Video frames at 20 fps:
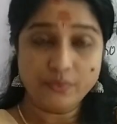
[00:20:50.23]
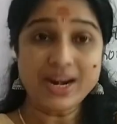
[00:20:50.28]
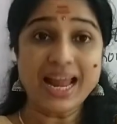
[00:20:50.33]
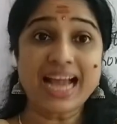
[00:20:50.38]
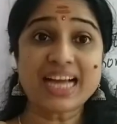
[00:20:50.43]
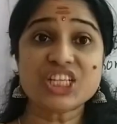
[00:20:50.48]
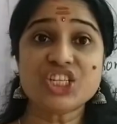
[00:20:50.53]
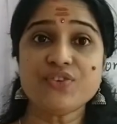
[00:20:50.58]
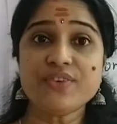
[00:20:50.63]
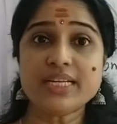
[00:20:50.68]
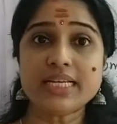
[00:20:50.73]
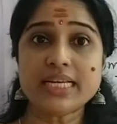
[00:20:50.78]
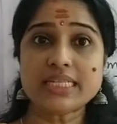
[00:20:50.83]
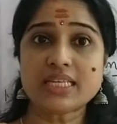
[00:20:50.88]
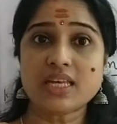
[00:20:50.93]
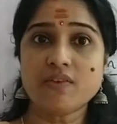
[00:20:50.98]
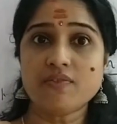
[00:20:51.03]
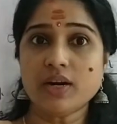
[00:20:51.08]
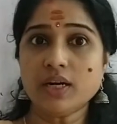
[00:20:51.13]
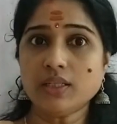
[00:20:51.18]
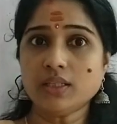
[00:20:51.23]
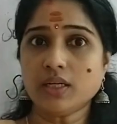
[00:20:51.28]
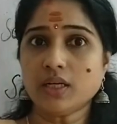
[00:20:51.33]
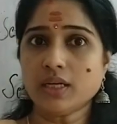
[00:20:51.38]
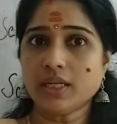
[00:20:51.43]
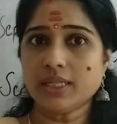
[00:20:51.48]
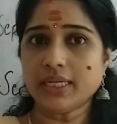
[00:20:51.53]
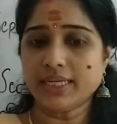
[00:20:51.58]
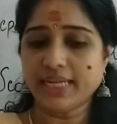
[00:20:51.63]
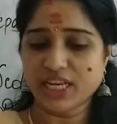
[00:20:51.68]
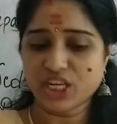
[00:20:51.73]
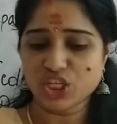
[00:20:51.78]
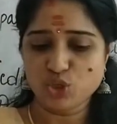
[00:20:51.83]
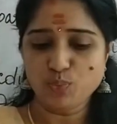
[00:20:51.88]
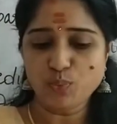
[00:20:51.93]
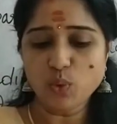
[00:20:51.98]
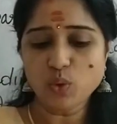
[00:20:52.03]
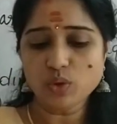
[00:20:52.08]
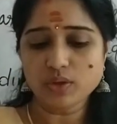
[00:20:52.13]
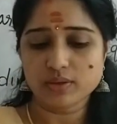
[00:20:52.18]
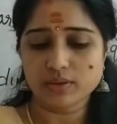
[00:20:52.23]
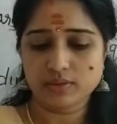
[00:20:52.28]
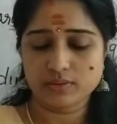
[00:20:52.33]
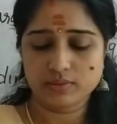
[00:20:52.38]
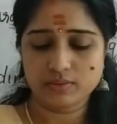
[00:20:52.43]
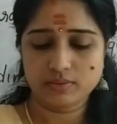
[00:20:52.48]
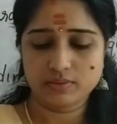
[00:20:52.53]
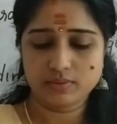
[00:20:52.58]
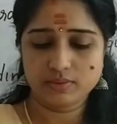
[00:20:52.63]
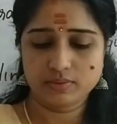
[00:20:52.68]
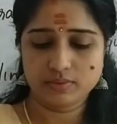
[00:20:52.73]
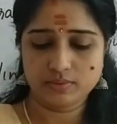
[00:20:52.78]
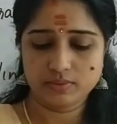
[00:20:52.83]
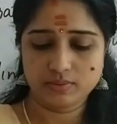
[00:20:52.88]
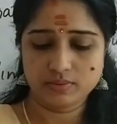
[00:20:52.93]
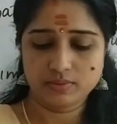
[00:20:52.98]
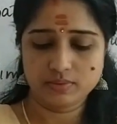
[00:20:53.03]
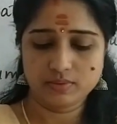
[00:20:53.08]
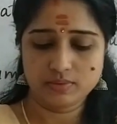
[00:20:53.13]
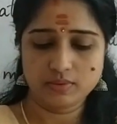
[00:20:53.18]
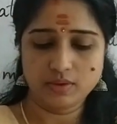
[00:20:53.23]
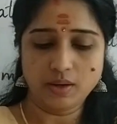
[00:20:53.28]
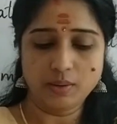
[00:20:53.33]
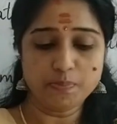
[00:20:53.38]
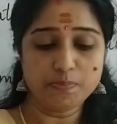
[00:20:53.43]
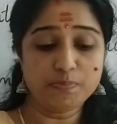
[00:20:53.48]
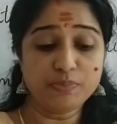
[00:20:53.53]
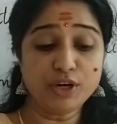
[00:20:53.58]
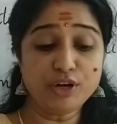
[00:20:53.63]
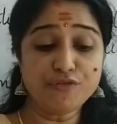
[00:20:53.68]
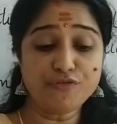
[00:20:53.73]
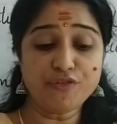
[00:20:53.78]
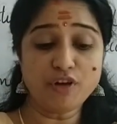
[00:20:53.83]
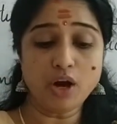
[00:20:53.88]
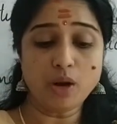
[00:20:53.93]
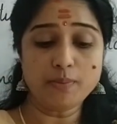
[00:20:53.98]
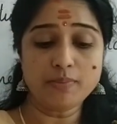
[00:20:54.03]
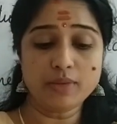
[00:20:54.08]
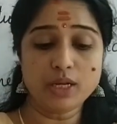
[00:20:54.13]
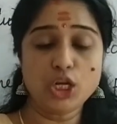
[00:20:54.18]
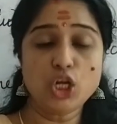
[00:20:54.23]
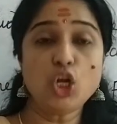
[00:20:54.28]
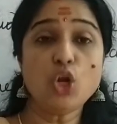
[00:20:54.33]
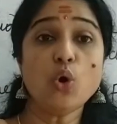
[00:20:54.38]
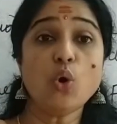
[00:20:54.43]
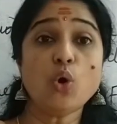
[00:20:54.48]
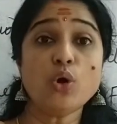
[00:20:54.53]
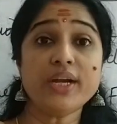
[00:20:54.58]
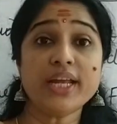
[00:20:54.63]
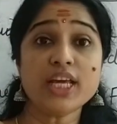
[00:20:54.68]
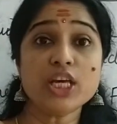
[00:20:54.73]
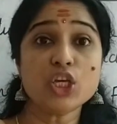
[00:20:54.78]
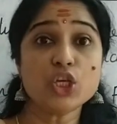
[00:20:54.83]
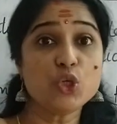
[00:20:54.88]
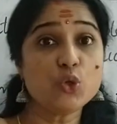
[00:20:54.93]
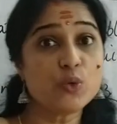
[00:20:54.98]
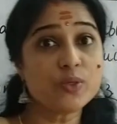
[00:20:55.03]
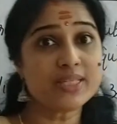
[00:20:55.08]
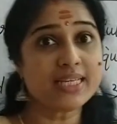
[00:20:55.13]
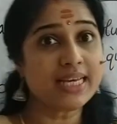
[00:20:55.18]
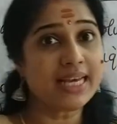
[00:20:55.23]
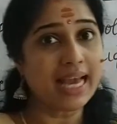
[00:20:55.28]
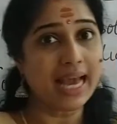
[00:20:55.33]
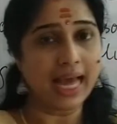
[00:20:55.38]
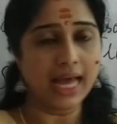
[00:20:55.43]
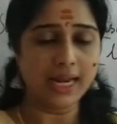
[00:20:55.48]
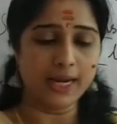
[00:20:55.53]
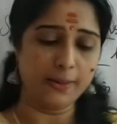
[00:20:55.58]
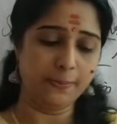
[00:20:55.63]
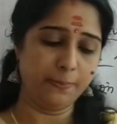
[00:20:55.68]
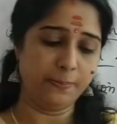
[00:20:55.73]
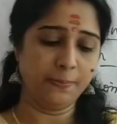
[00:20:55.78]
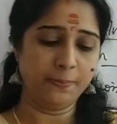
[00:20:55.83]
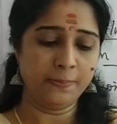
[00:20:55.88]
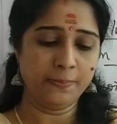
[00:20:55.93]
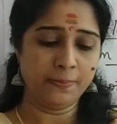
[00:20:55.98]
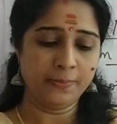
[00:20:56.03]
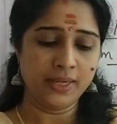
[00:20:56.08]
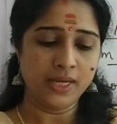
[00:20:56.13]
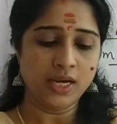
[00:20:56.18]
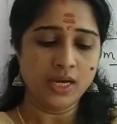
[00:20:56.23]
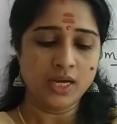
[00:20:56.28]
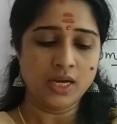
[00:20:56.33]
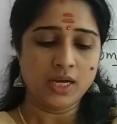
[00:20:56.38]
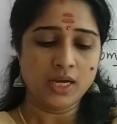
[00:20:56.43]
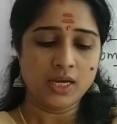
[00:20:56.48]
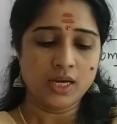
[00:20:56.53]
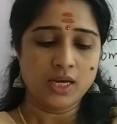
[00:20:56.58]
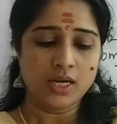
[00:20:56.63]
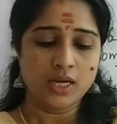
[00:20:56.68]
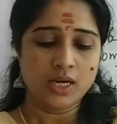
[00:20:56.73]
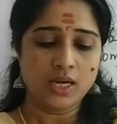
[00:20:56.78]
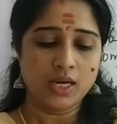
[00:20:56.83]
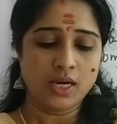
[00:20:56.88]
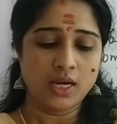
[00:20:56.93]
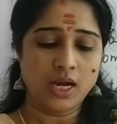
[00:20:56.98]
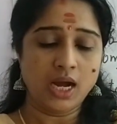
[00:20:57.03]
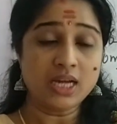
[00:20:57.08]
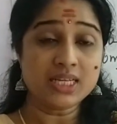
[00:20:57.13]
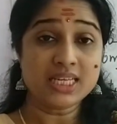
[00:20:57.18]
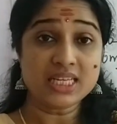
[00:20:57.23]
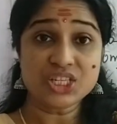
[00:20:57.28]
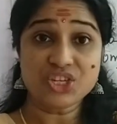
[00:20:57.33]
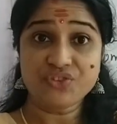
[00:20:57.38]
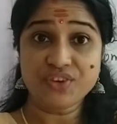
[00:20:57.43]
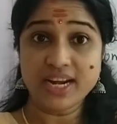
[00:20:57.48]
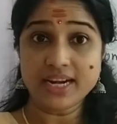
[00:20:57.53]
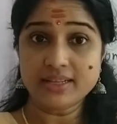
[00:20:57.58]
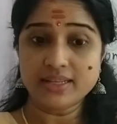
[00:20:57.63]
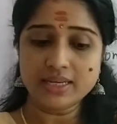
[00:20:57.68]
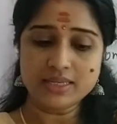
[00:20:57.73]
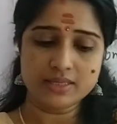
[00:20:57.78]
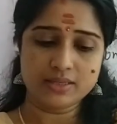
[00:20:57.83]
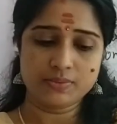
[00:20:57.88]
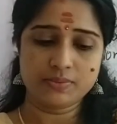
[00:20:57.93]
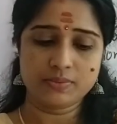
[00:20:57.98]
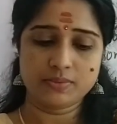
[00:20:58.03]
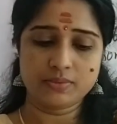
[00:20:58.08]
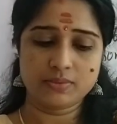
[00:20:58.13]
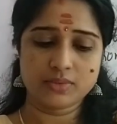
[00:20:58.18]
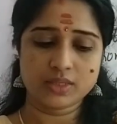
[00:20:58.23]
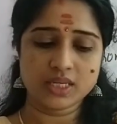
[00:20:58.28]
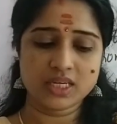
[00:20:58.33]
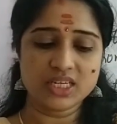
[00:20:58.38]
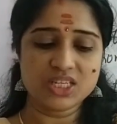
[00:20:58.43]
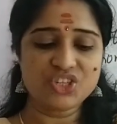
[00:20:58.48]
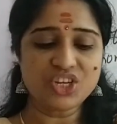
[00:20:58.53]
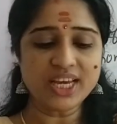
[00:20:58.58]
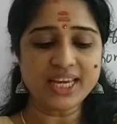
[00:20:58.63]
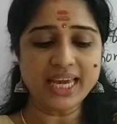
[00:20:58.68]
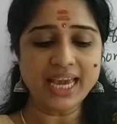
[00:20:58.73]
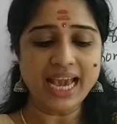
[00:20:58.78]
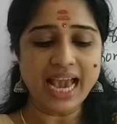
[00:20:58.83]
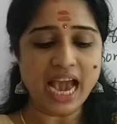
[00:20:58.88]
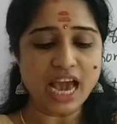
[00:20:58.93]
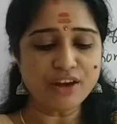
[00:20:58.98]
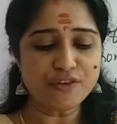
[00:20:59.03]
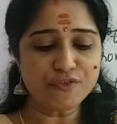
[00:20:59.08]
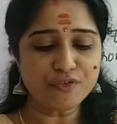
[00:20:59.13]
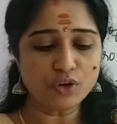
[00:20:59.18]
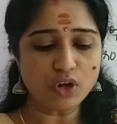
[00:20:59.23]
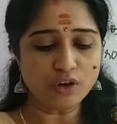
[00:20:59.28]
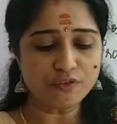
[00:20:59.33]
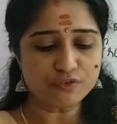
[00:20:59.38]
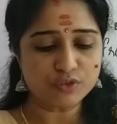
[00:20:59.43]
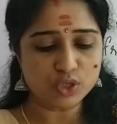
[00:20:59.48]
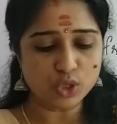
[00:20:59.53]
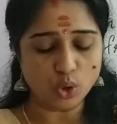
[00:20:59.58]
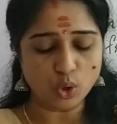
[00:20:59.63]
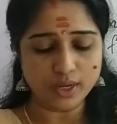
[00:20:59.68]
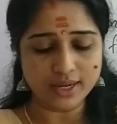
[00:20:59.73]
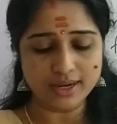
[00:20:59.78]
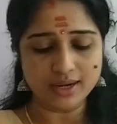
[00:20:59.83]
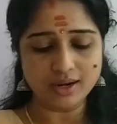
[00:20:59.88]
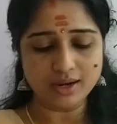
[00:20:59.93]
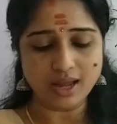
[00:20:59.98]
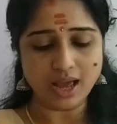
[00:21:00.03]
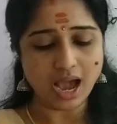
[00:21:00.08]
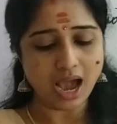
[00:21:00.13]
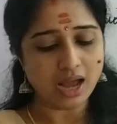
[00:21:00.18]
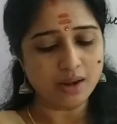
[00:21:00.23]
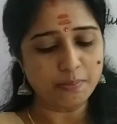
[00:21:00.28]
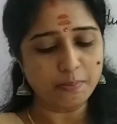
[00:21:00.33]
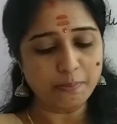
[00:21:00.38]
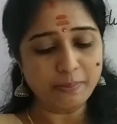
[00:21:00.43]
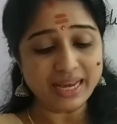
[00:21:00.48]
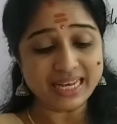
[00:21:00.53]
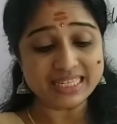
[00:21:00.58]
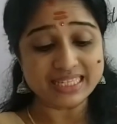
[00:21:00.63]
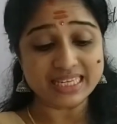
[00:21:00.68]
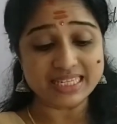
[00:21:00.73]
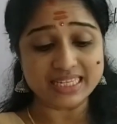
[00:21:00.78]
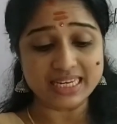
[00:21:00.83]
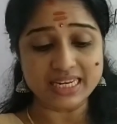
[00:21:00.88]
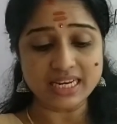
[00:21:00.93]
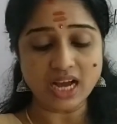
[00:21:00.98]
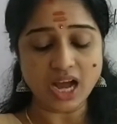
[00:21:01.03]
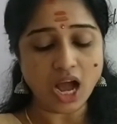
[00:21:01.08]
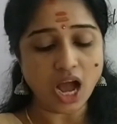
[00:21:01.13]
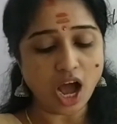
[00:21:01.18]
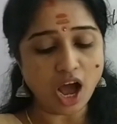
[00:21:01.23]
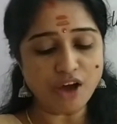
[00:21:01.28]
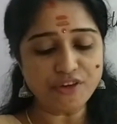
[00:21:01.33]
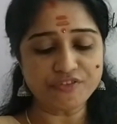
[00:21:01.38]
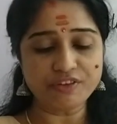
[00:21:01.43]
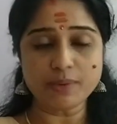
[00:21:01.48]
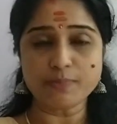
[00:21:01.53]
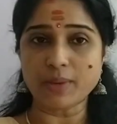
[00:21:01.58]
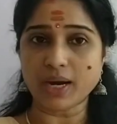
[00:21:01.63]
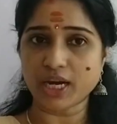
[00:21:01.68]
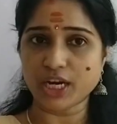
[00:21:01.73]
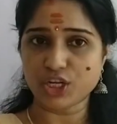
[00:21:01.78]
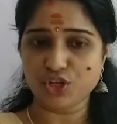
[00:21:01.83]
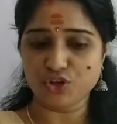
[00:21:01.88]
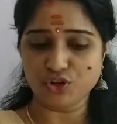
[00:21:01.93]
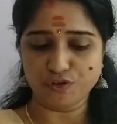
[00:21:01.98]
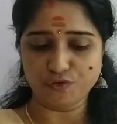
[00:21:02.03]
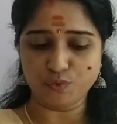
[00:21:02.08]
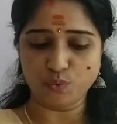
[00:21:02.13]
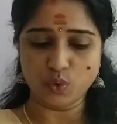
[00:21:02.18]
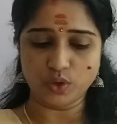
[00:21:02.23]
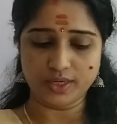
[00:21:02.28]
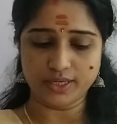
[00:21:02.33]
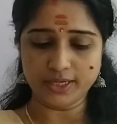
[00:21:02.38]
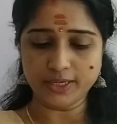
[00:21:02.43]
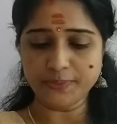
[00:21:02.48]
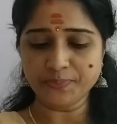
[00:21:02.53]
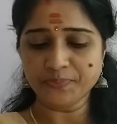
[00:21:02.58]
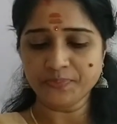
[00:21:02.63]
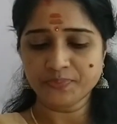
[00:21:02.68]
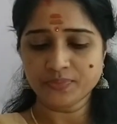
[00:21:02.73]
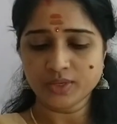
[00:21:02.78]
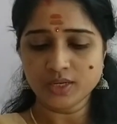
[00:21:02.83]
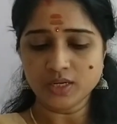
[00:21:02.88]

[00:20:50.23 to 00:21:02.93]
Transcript: One activity is given there in the textbook. Perform loading using alum. I just read this. Take a handful of soil and mix it in half a bucket of water.